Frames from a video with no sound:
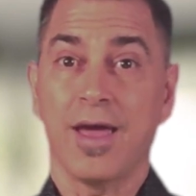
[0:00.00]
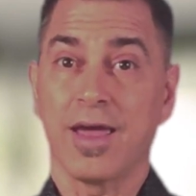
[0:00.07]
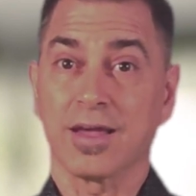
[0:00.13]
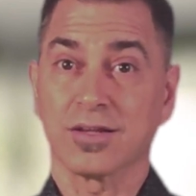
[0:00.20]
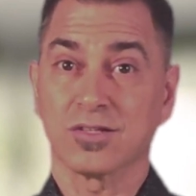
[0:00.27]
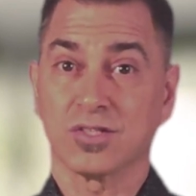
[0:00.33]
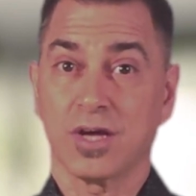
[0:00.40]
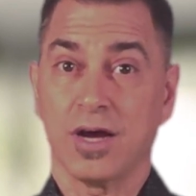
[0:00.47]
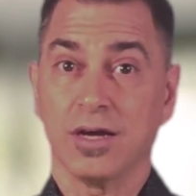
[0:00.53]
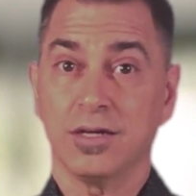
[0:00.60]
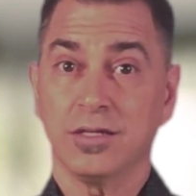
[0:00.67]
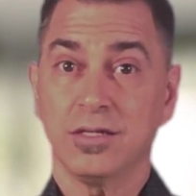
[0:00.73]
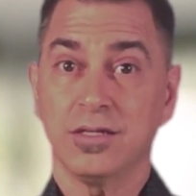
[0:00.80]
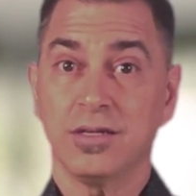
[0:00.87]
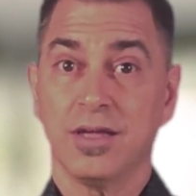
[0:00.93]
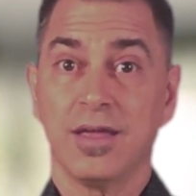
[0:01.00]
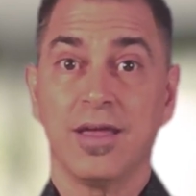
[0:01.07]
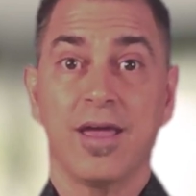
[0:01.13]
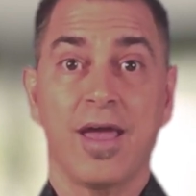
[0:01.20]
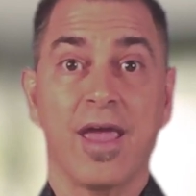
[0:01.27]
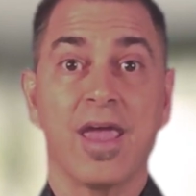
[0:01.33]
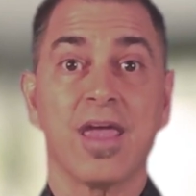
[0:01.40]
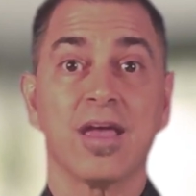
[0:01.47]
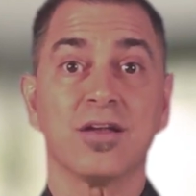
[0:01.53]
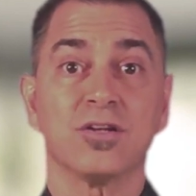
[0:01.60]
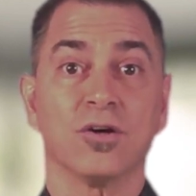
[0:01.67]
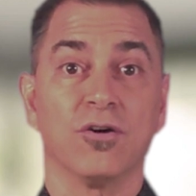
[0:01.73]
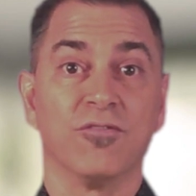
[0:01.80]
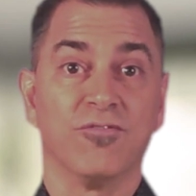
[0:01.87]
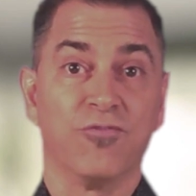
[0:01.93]
anxiety, and
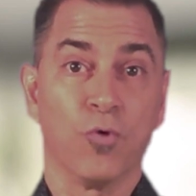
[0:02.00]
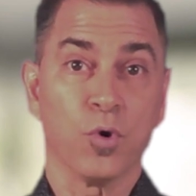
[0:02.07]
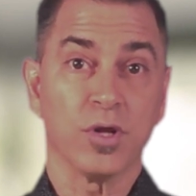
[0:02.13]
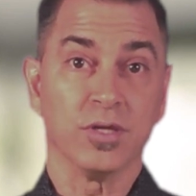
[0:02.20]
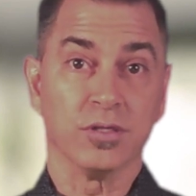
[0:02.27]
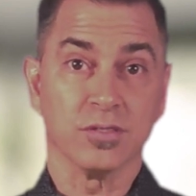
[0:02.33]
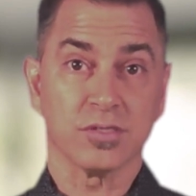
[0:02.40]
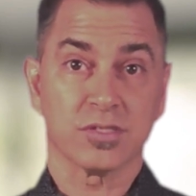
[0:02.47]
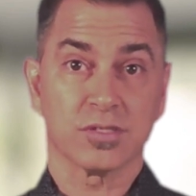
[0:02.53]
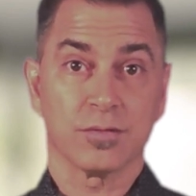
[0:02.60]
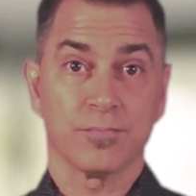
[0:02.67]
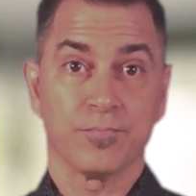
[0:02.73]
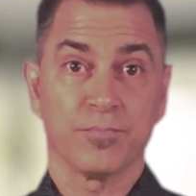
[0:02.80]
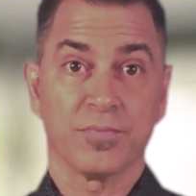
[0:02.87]
avoidance.